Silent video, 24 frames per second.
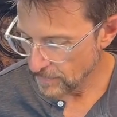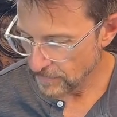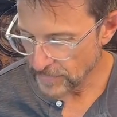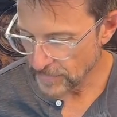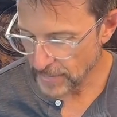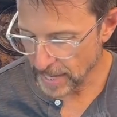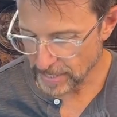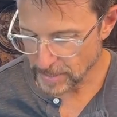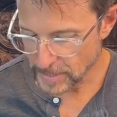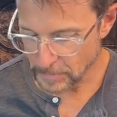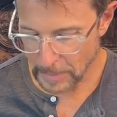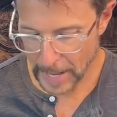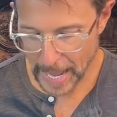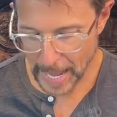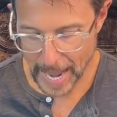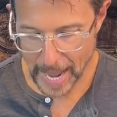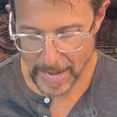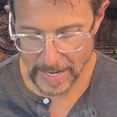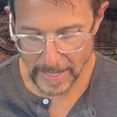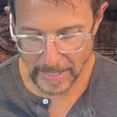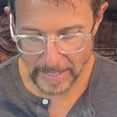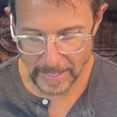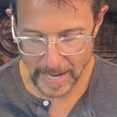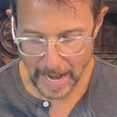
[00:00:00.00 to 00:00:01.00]
That's
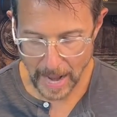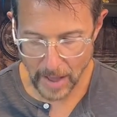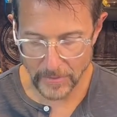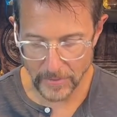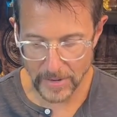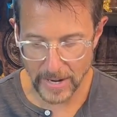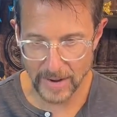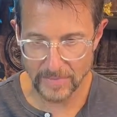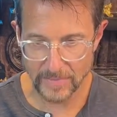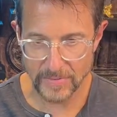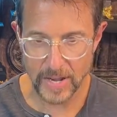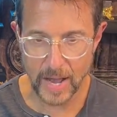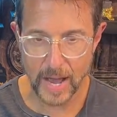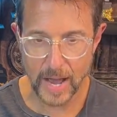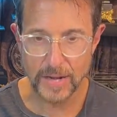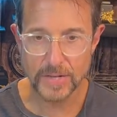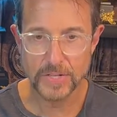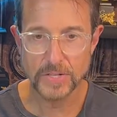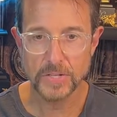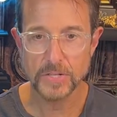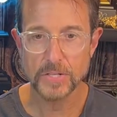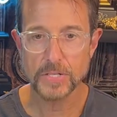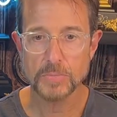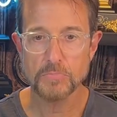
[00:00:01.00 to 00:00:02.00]
padding. Now that I've got
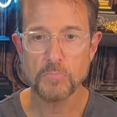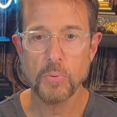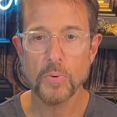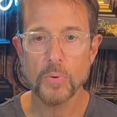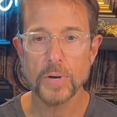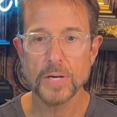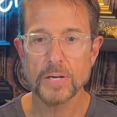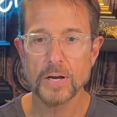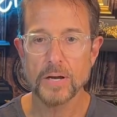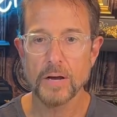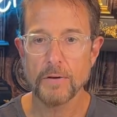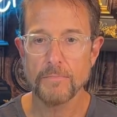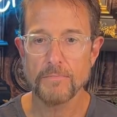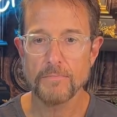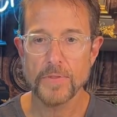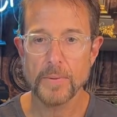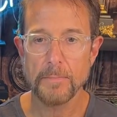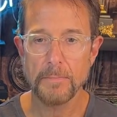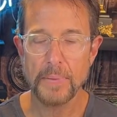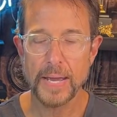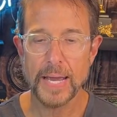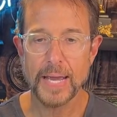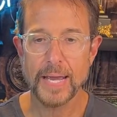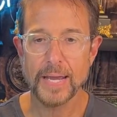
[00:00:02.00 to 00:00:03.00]
it to this point of
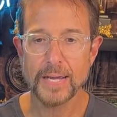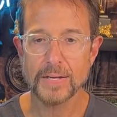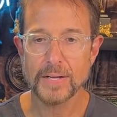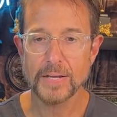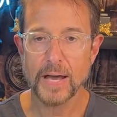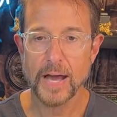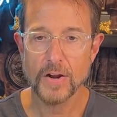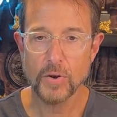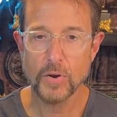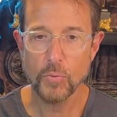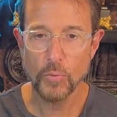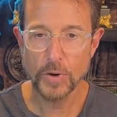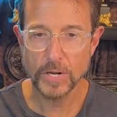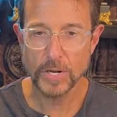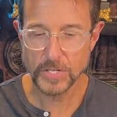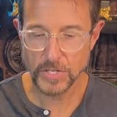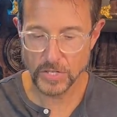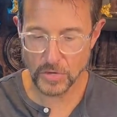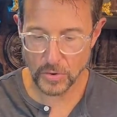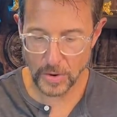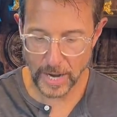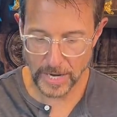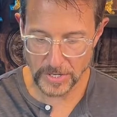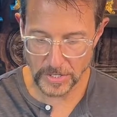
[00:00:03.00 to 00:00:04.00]
the paint, I don't want to
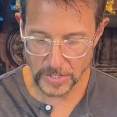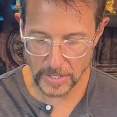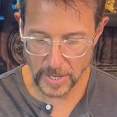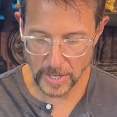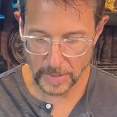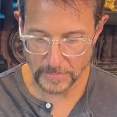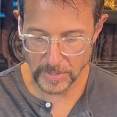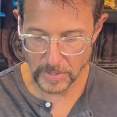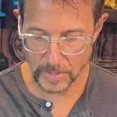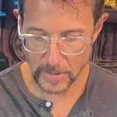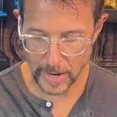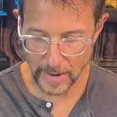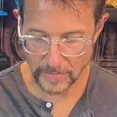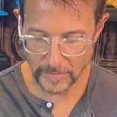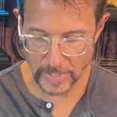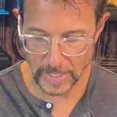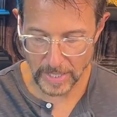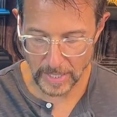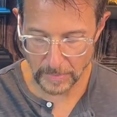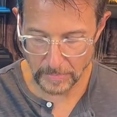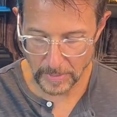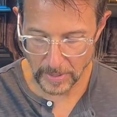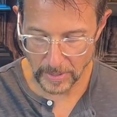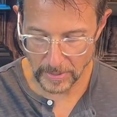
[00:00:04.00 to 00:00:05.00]
scratch it up, so I have to
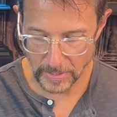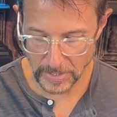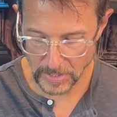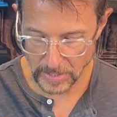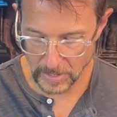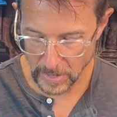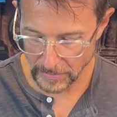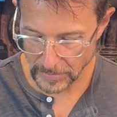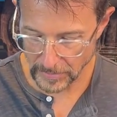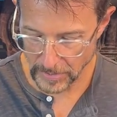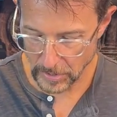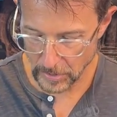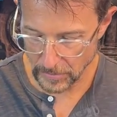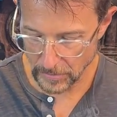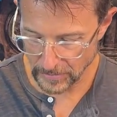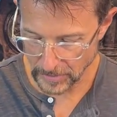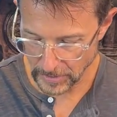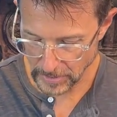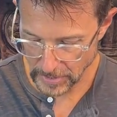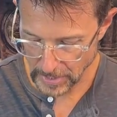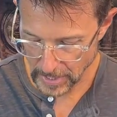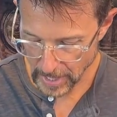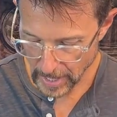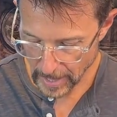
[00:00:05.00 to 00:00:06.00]
keep it on a soft
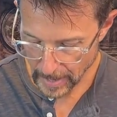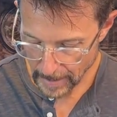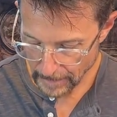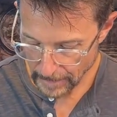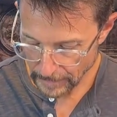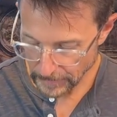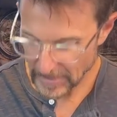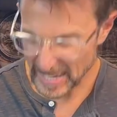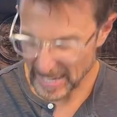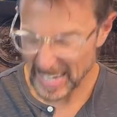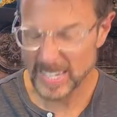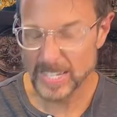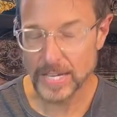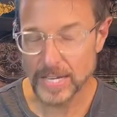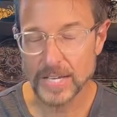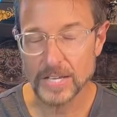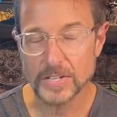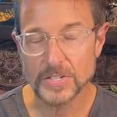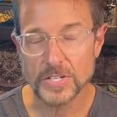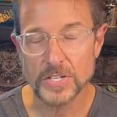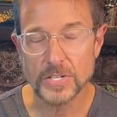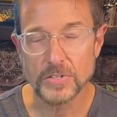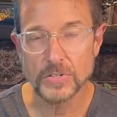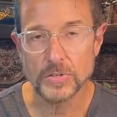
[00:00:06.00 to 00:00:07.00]
surface as I
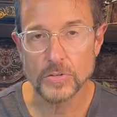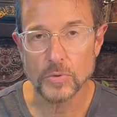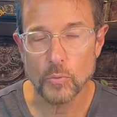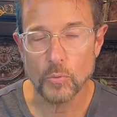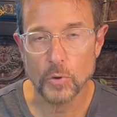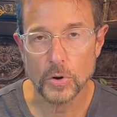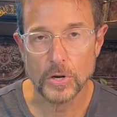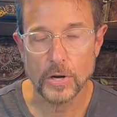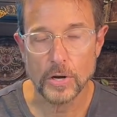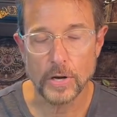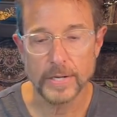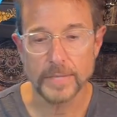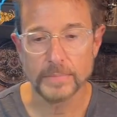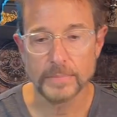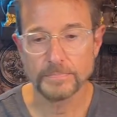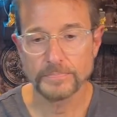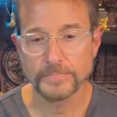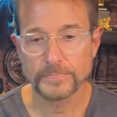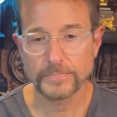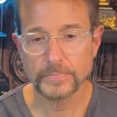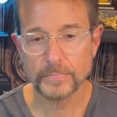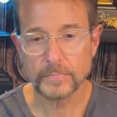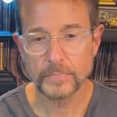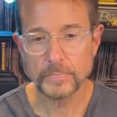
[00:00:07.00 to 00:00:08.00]
continue to work on it
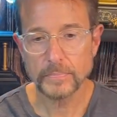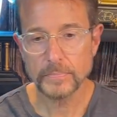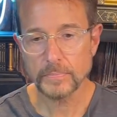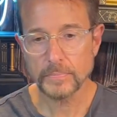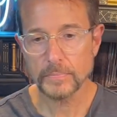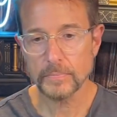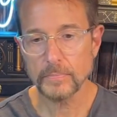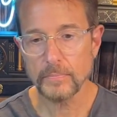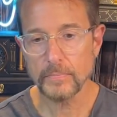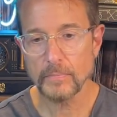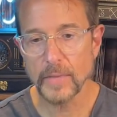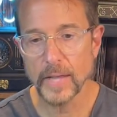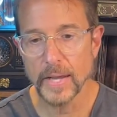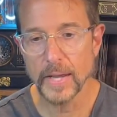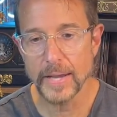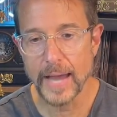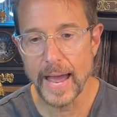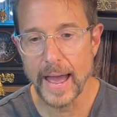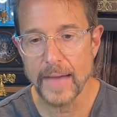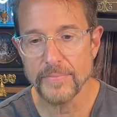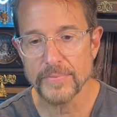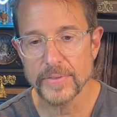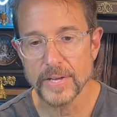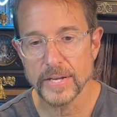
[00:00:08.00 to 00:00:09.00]
and
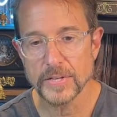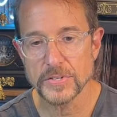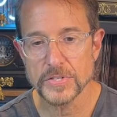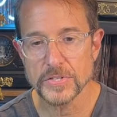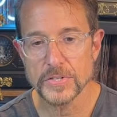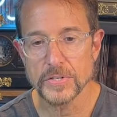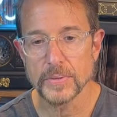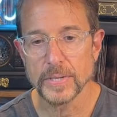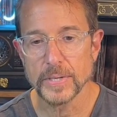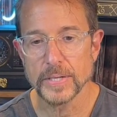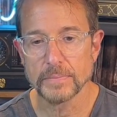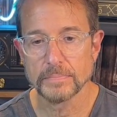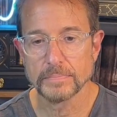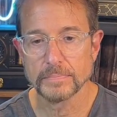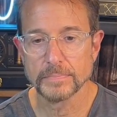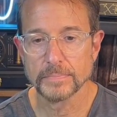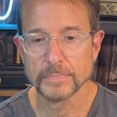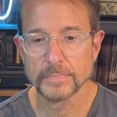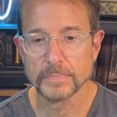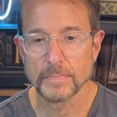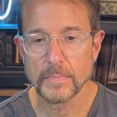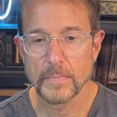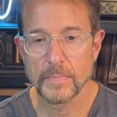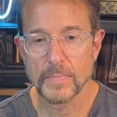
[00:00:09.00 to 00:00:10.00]
add things to it.
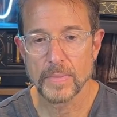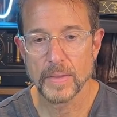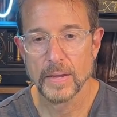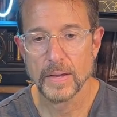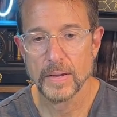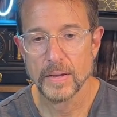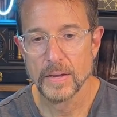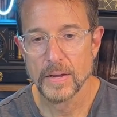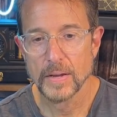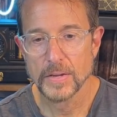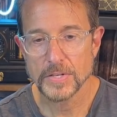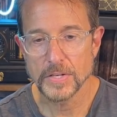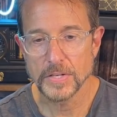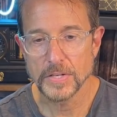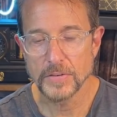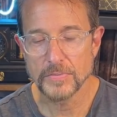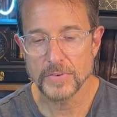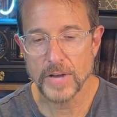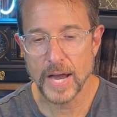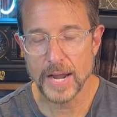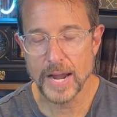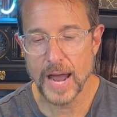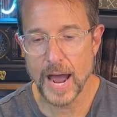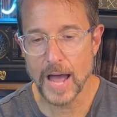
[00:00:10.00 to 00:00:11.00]
So
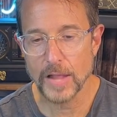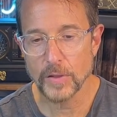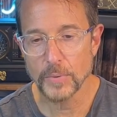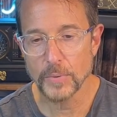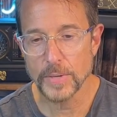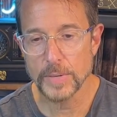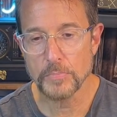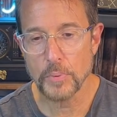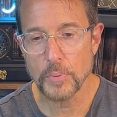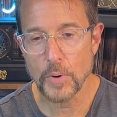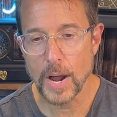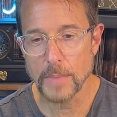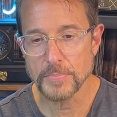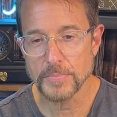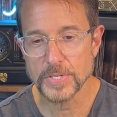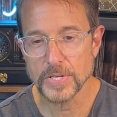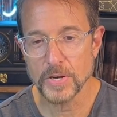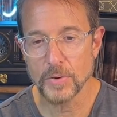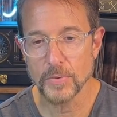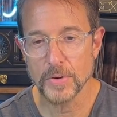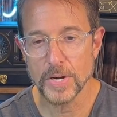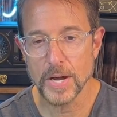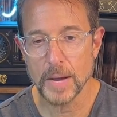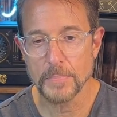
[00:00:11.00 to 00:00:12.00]
you've got Halloween props
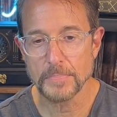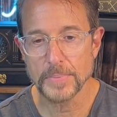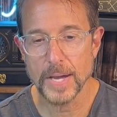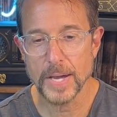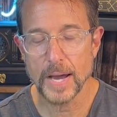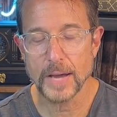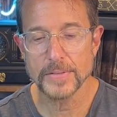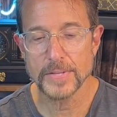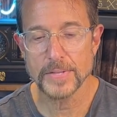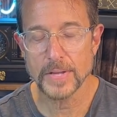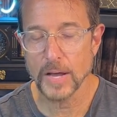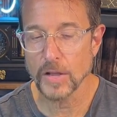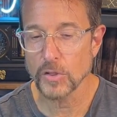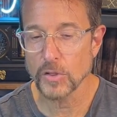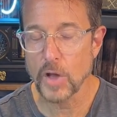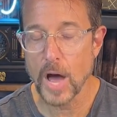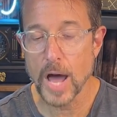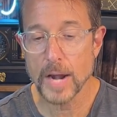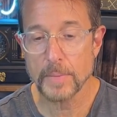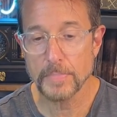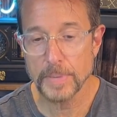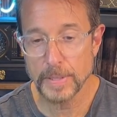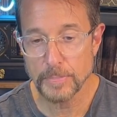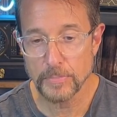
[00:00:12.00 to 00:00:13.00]
going up. Yeah, a
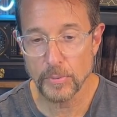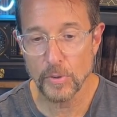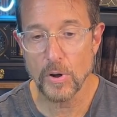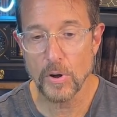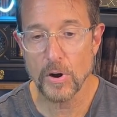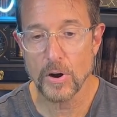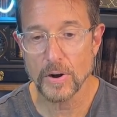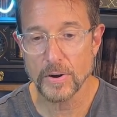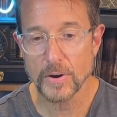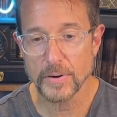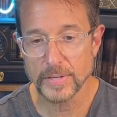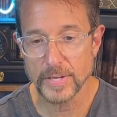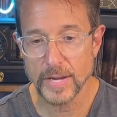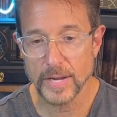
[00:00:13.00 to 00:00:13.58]
lot of people are.